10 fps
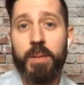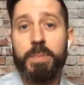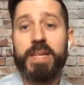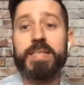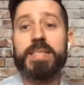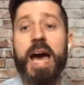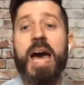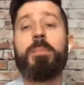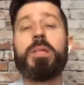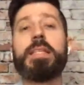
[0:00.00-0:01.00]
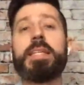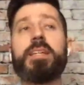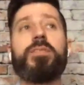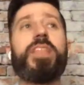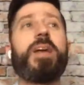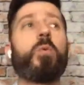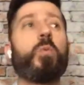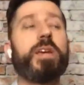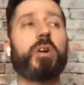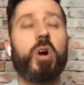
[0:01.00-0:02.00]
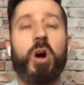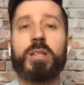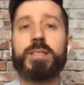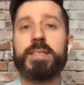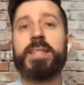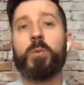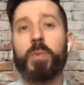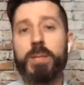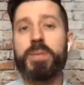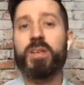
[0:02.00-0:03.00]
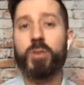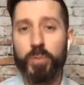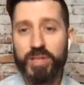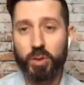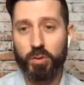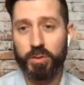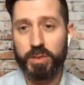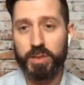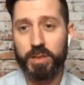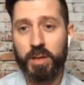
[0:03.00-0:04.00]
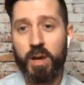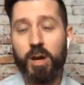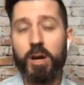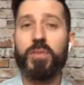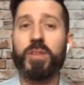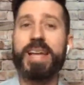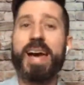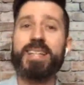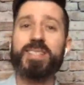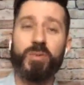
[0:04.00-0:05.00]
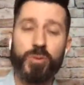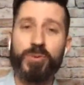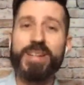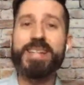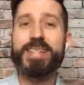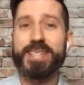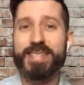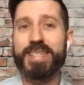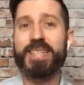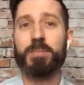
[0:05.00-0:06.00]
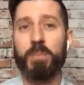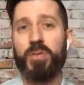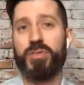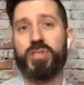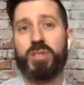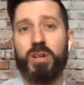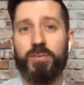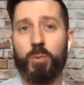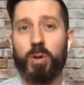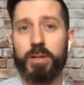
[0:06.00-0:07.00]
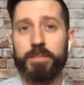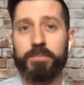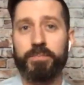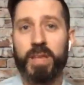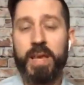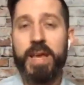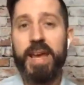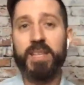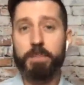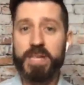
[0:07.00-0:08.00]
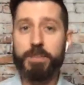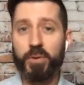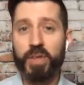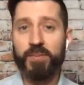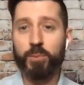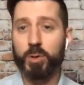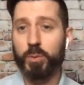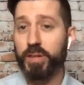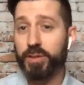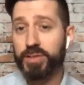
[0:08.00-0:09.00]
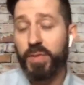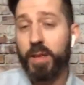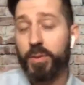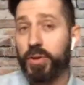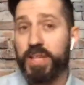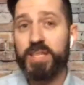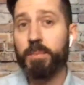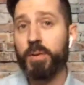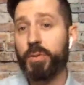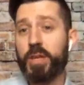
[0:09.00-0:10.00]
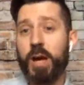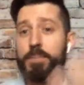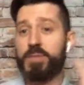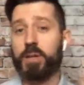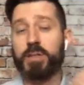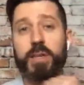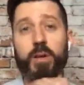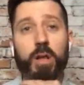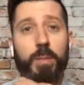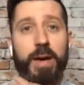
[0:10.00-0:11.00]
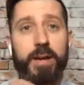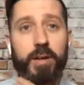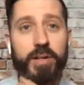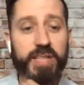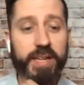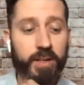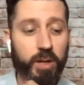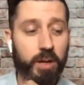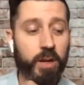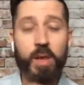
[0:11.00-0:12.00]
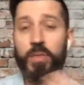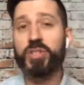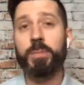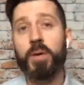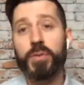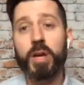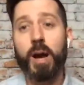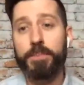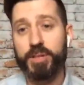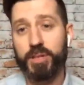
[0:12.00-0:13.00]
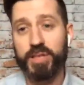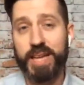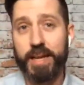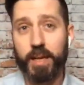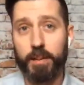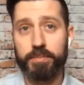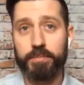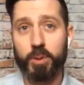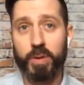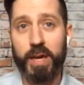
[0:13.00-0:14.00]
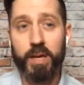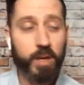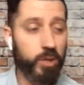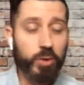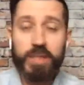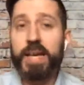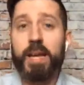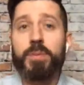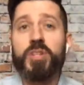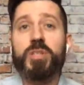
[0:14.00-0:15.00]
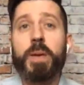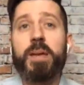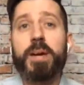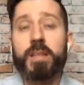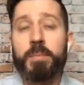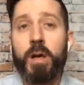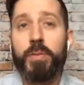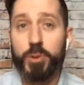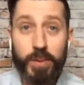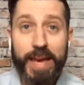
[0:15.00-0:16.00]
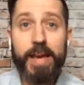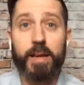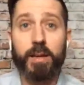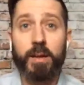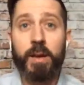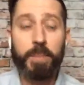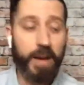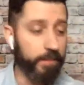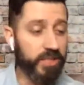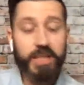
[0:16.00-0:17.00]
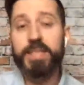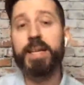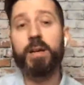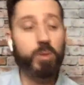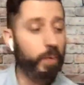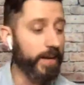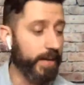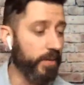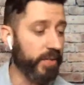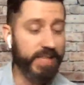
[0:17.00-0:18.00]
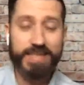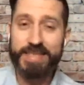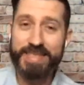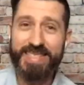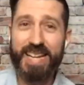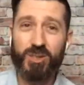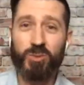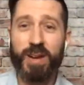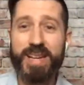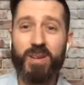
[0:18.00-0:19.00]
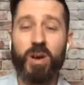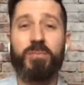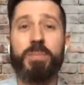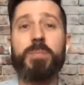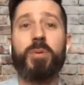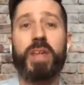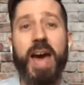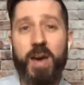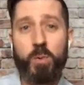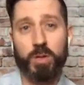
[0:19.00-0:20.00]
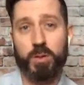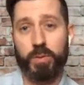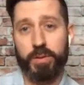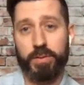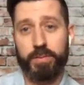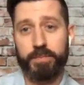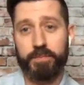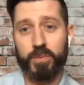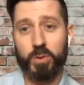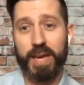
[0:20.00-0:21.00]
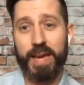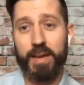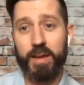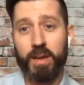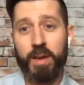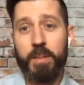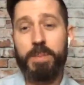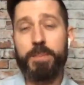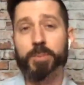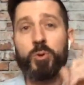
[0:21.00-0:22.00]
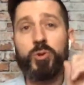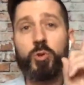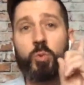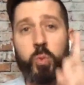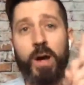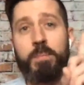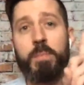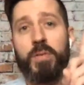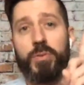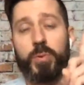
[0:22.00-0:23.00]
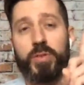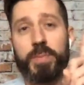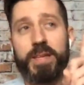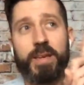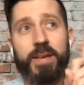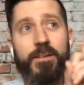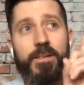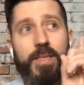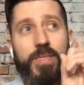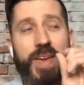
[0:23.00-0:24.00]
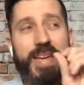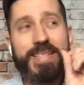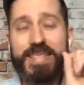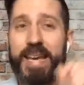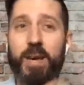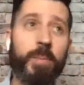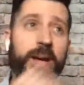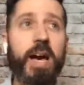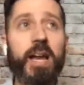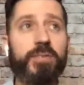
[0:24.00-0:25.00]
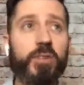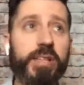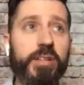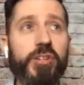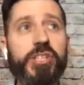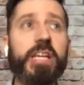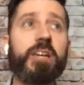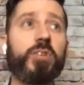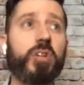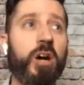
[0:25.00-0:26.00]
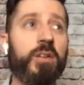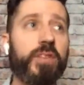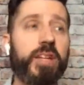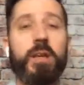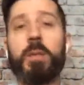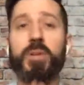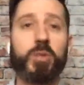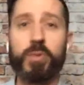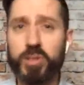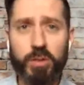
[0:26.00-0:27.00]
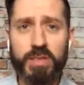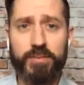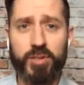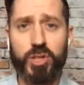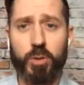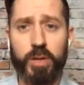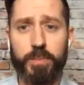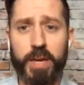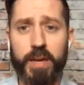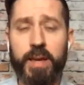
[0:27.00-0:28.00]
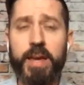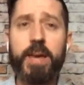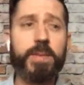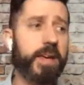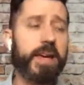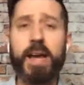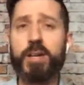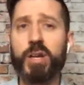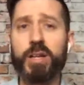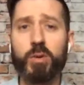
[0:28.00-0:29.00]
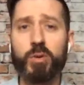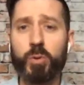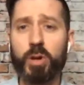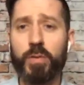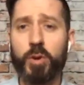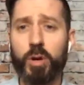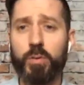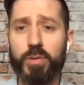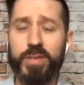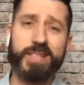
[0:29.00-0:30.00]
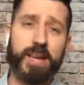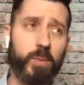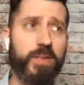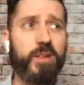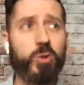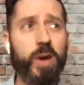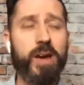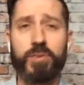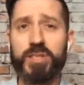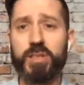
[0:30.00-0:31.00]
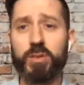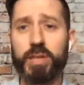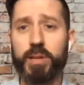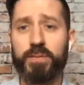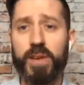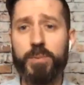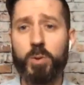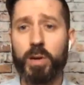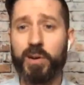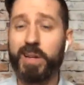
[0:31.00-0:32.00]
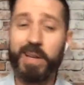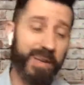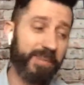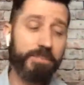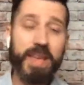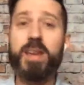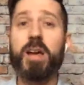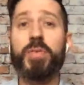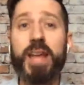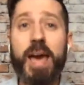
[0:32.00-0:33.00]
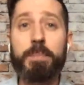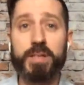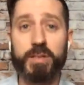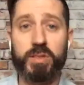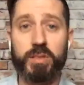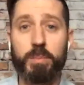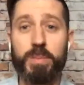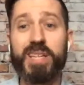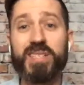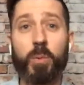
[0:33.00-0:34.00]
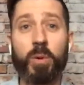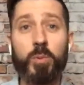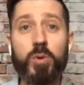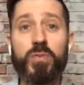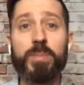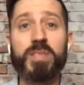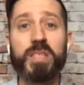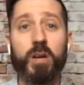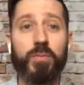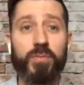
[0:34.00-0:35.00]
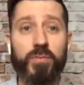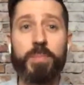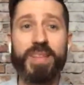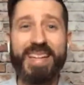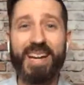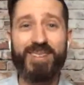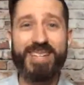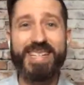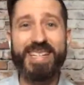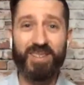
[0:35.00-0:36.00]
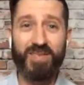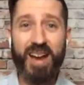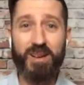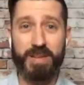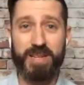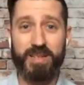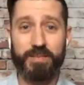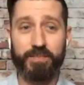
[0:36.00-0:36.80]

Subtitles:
Because I believe that we are constantly reaping the results of the last 3 to 6 months of work. And the people that I've worked with, here's the thing, there is a monthly option, and I'll tell you all about it here in a second, Dawn. There's a monthly option to sign up, okay? You can sign up and just pay by the month. You can. But I'm just going to tell you right now that the success rate of people that I work with, okay, people who do 1 month with me, they say, oh my God, I feel energy, I feel confident, but the results haven't shown up yet. And then they try to go do it on their own the same way they do every single year in February, and nothing happens because they remove themselves from the guaranteed environment.